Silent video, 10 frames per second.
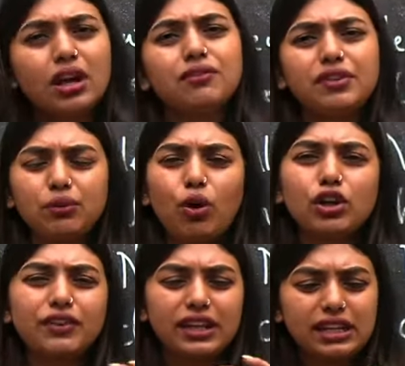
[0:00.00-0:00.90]
We
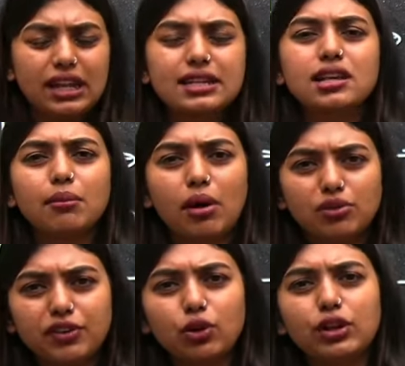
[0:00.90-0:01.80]
want very less amount,
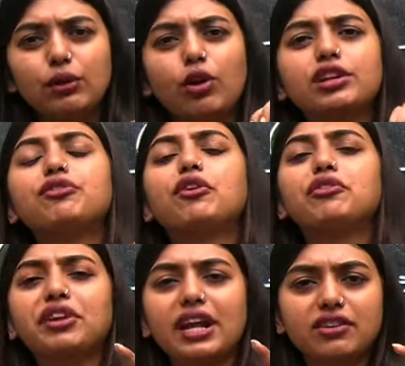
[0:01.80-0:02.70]
we only want it for
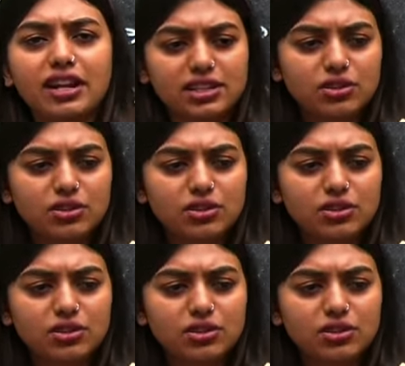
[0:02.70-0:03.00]
fried rice,